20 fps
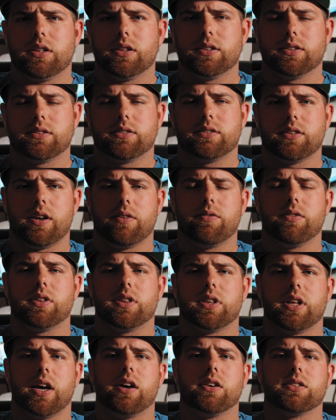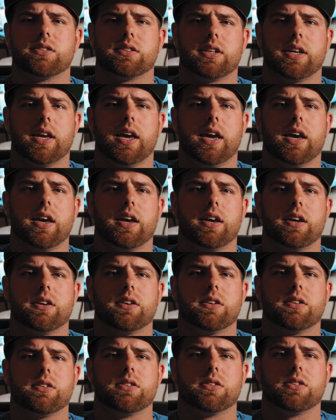this 7000K
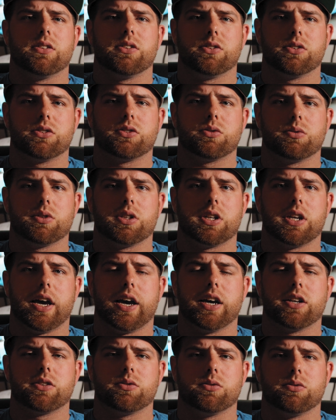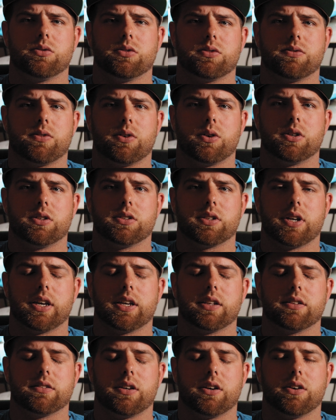looks really natural as far as I
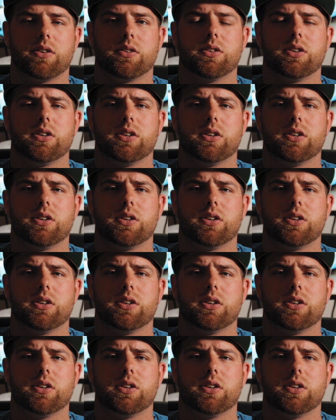can tell.